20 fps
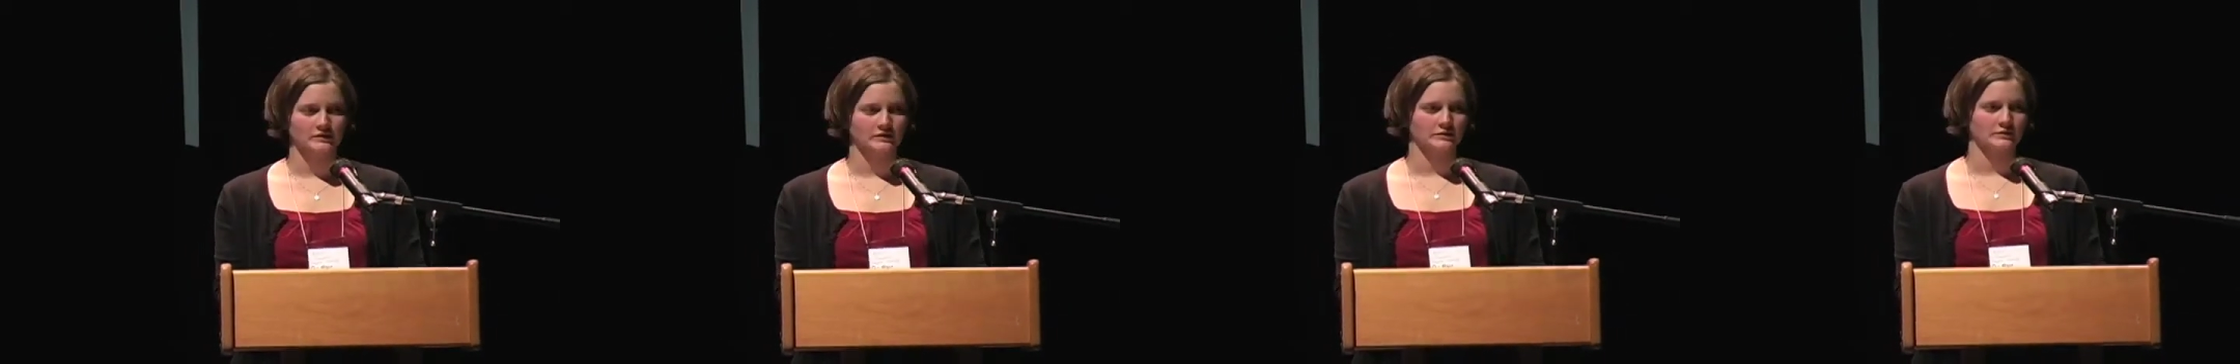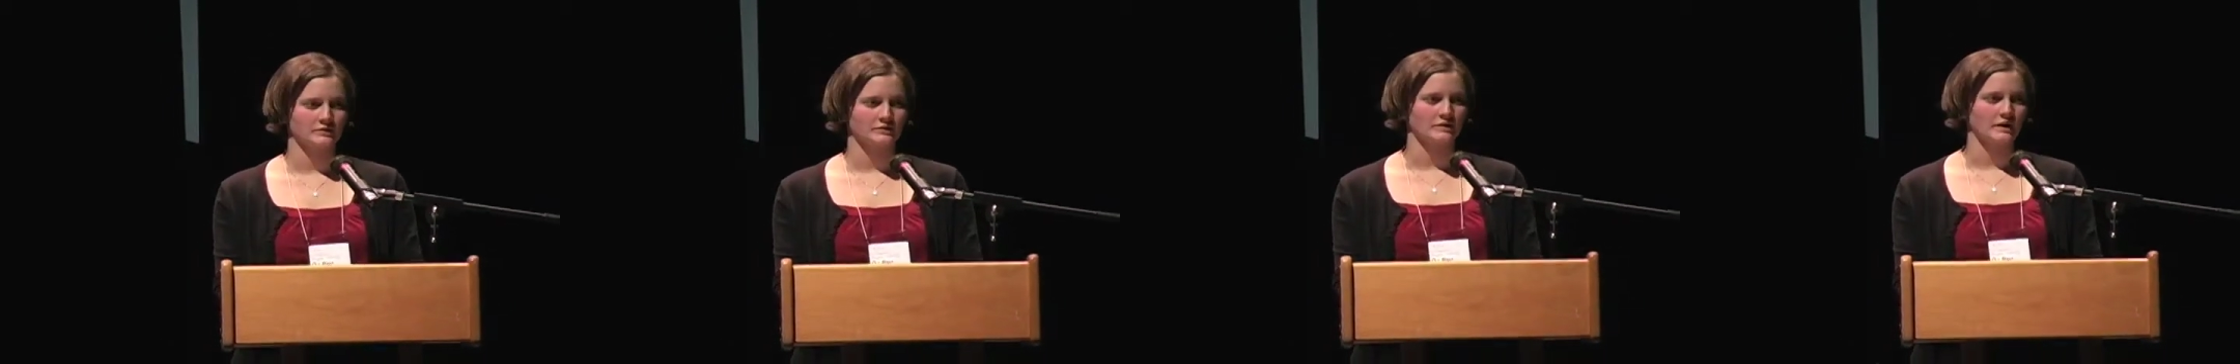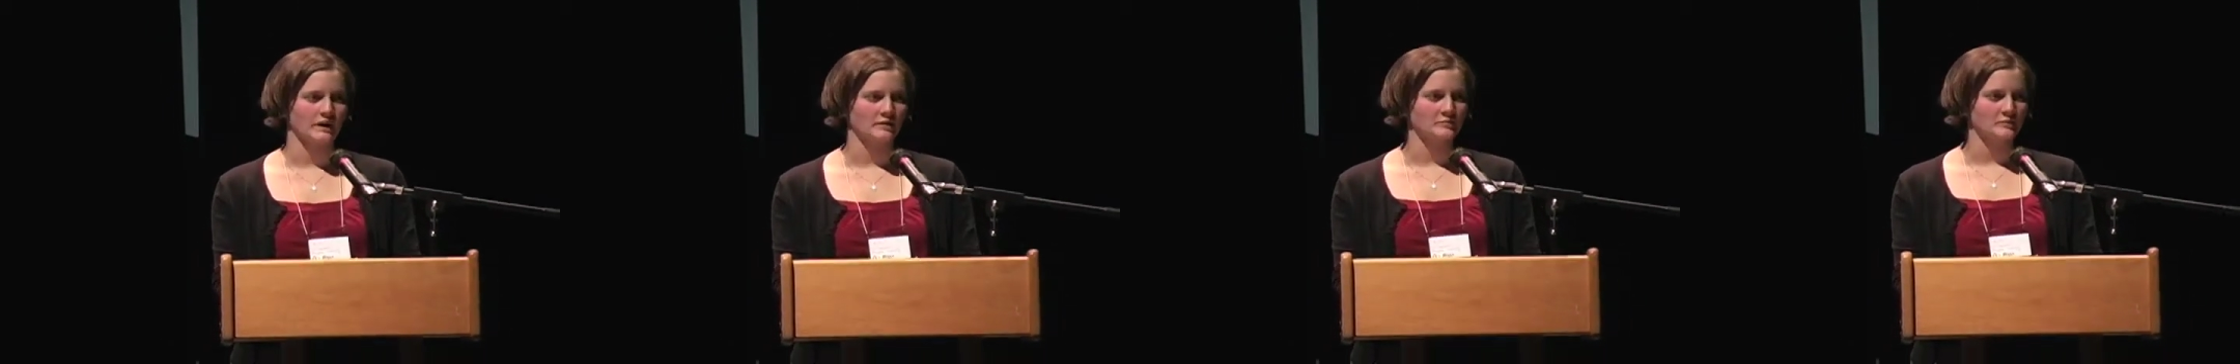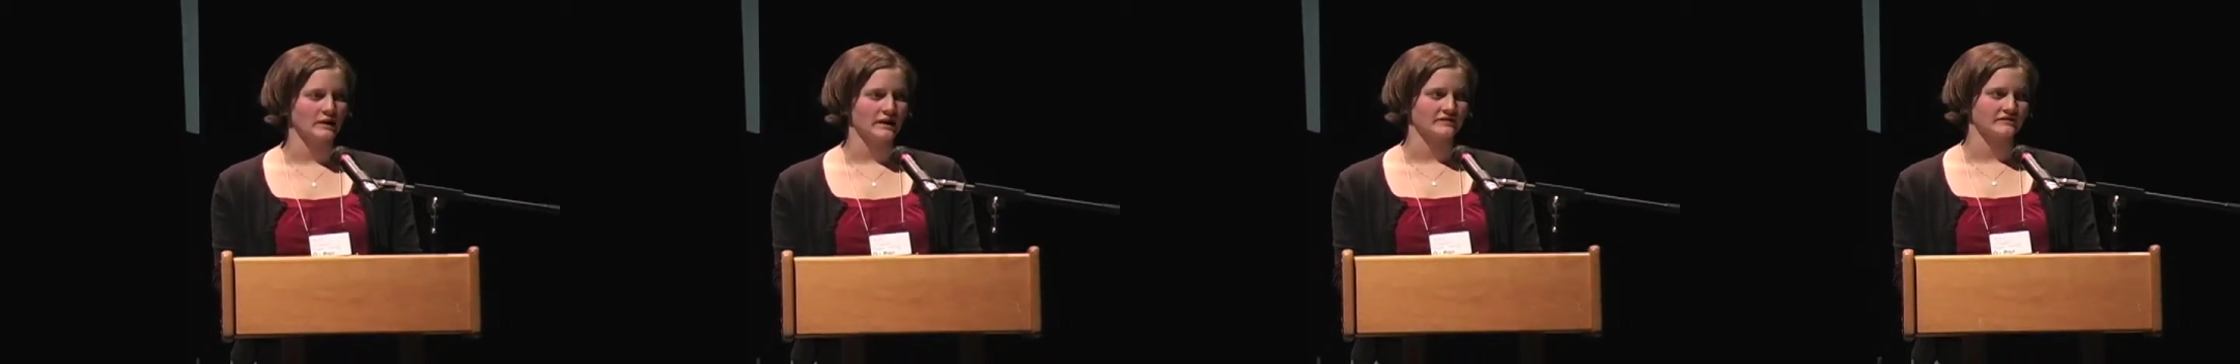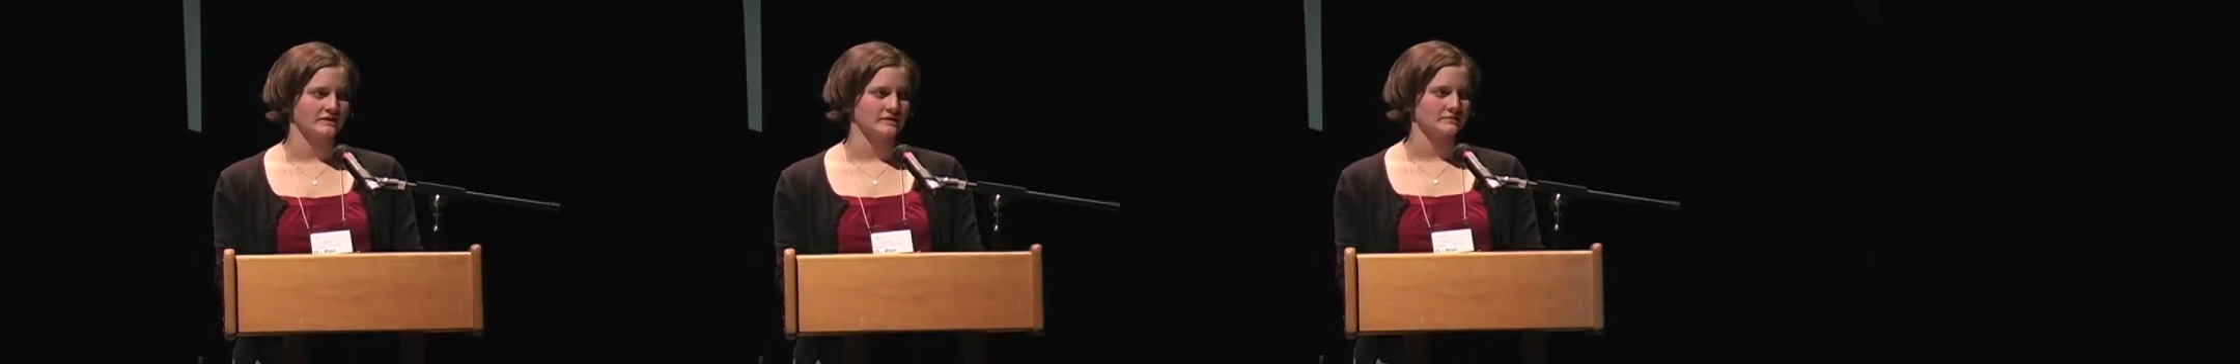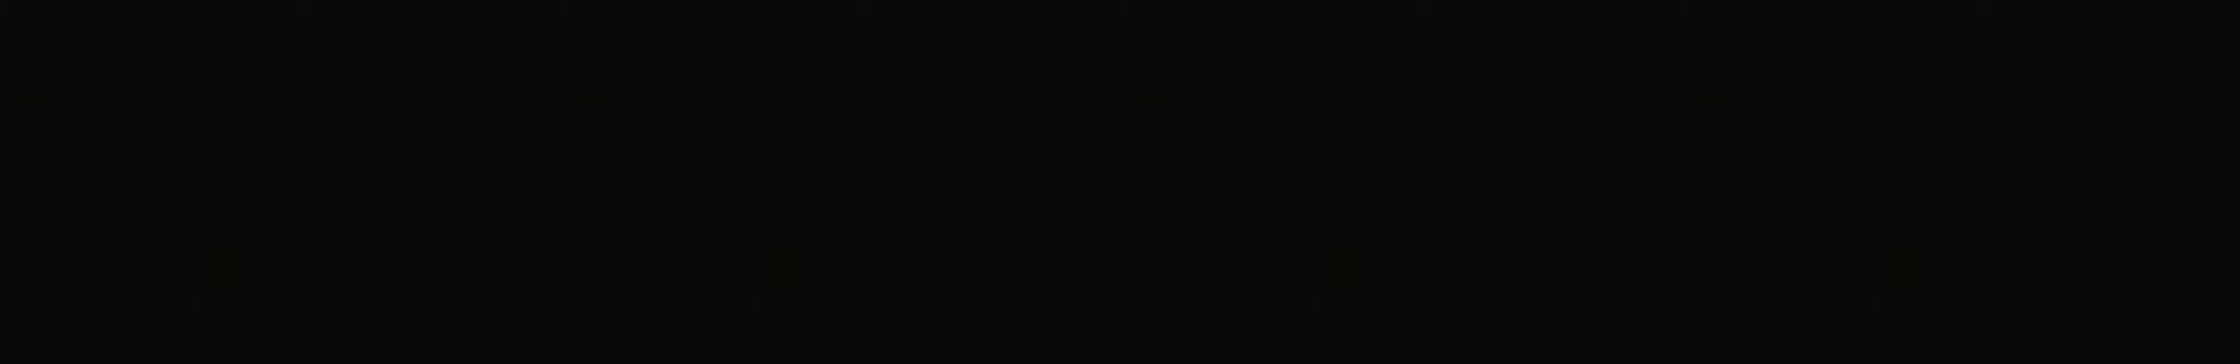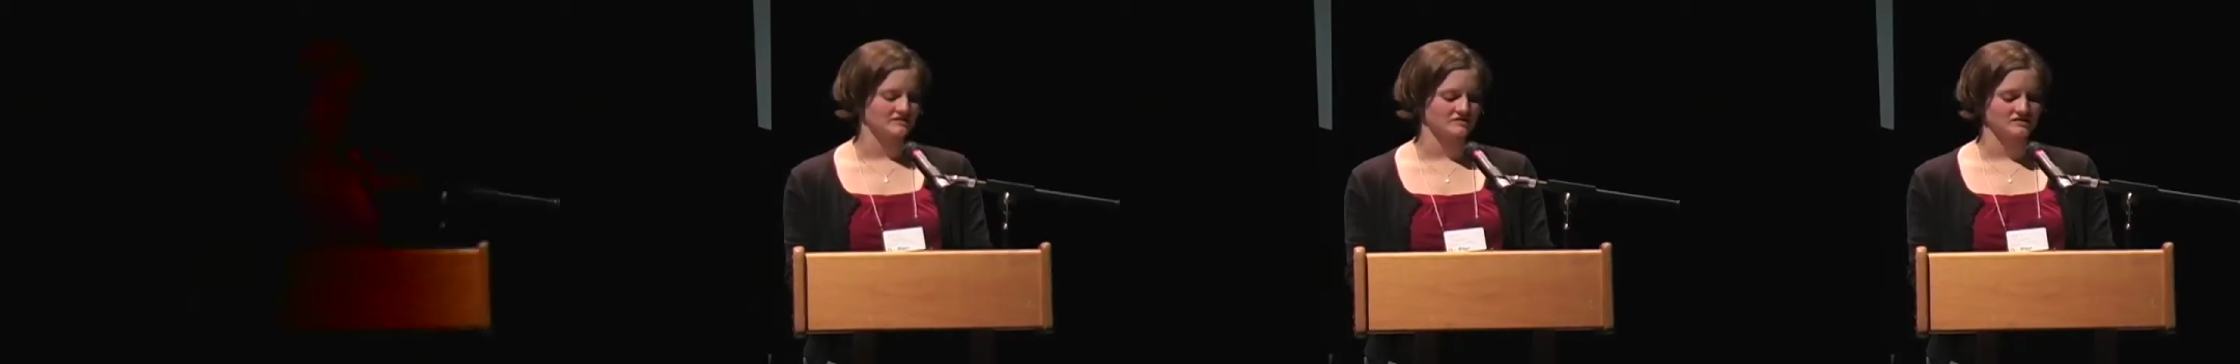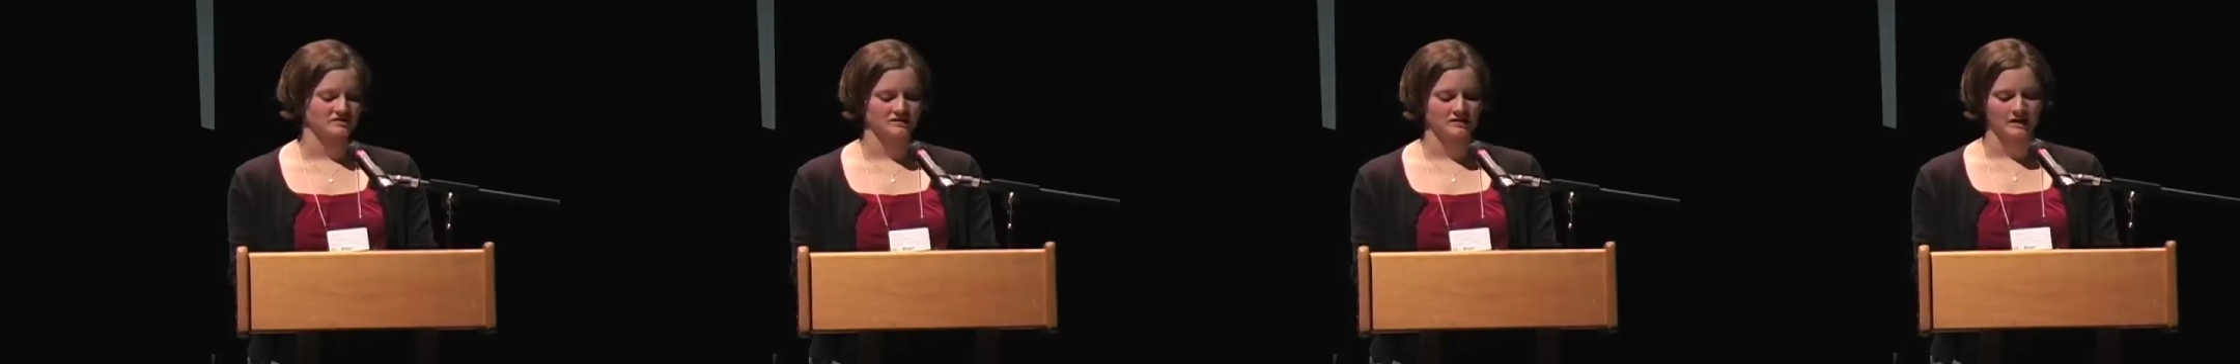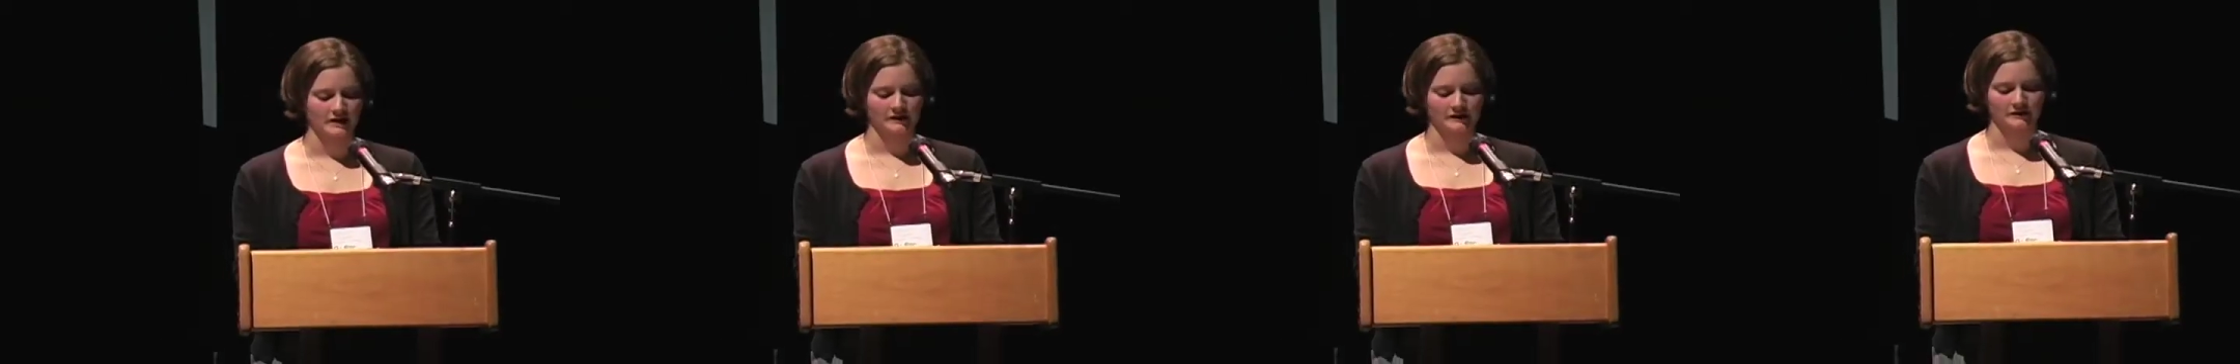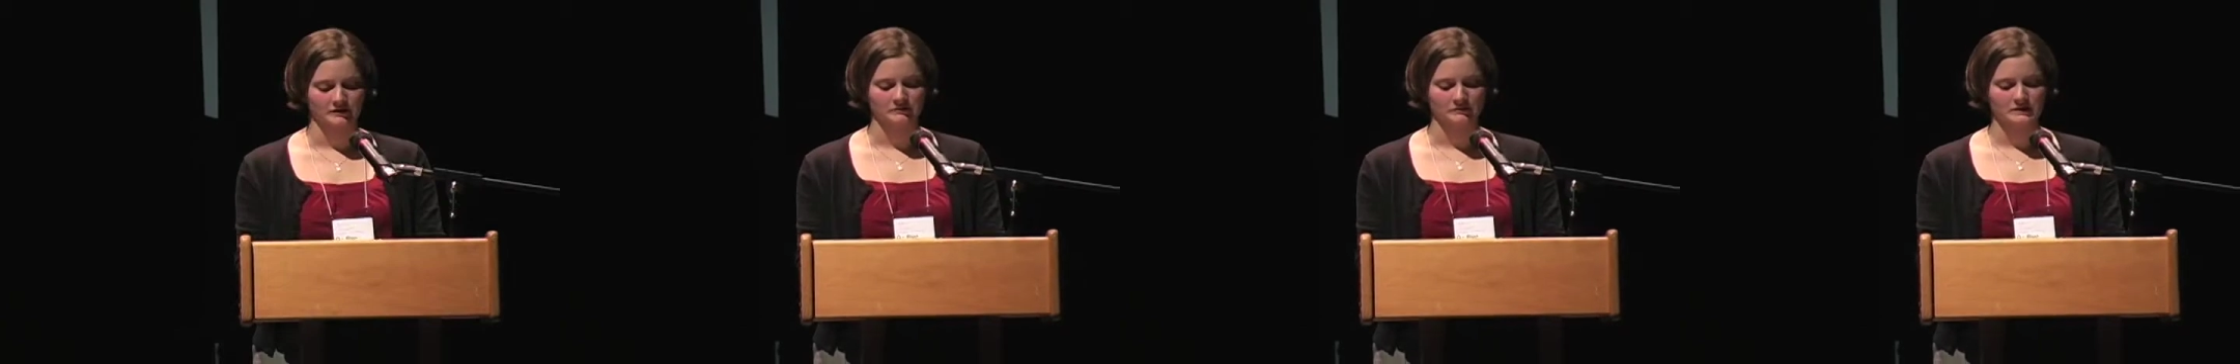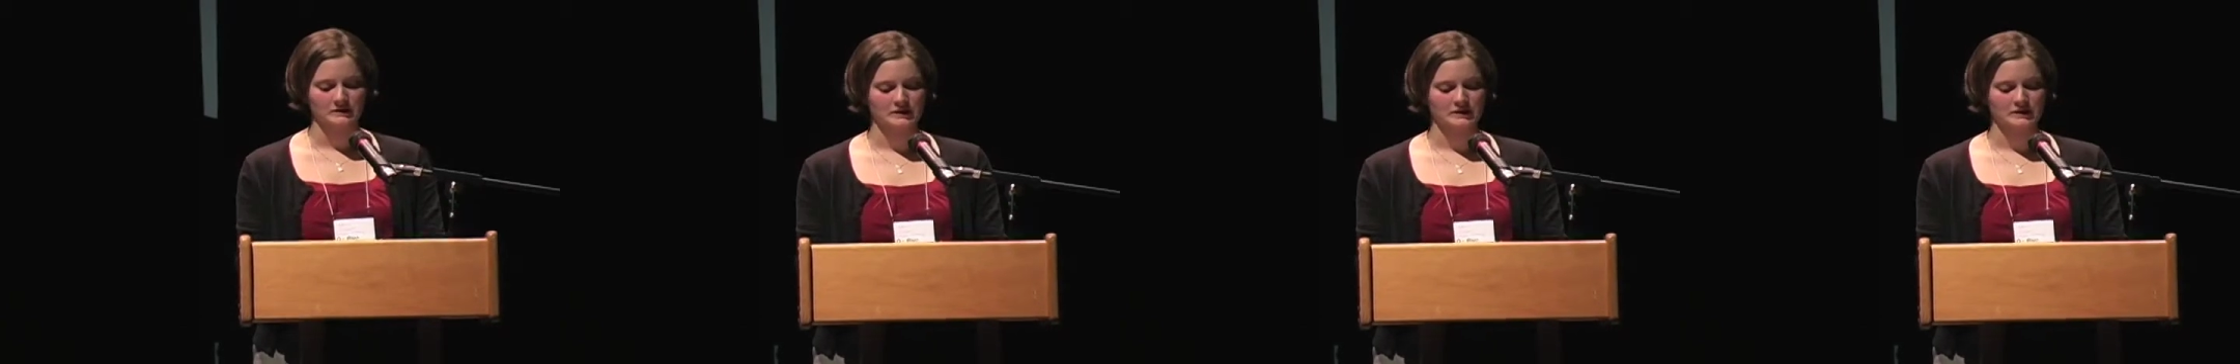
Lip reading: through a nonprofit based in Chicago,